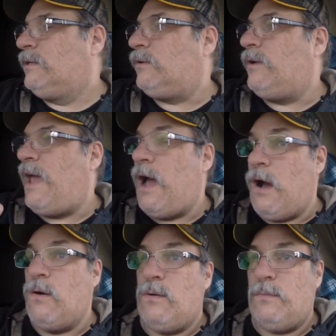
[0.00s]
So
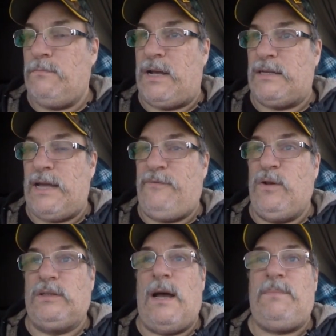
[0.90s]
now because I
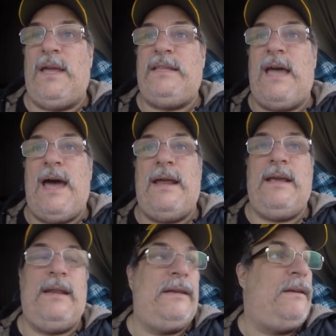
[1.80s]
fueled up like that.
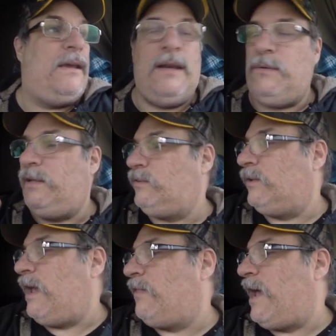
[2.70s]
And anyway, so
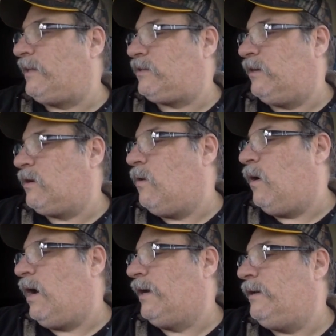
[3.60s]
now that's going to go
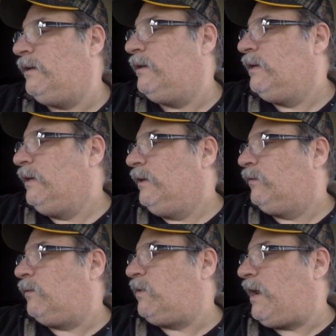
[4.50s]
on.
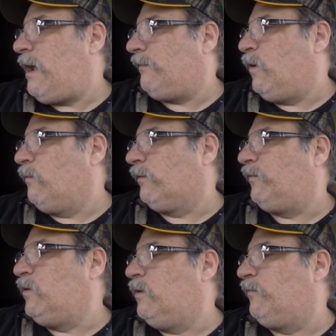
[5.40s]
So I'm going to have an
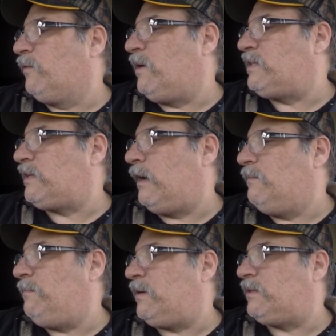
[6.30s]
overfuel for my
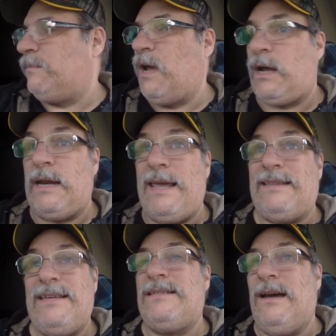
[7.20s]
settlement because I'm not going to get
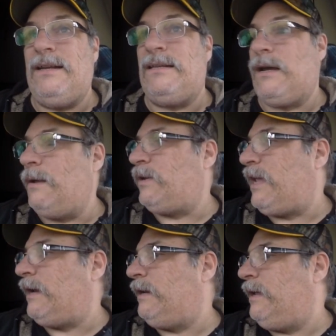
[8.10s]
this done in time to
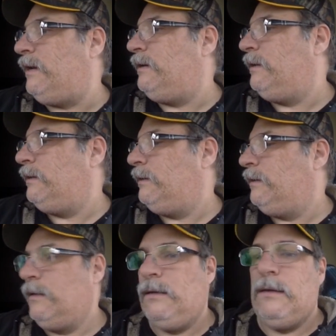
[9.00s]
get it in.
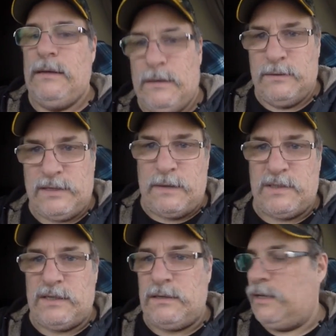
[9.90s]
What time
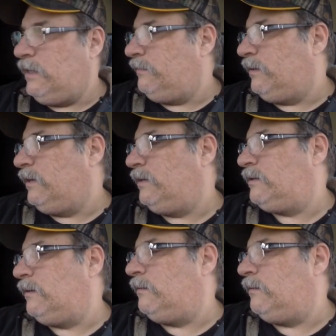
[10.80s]
is it? So,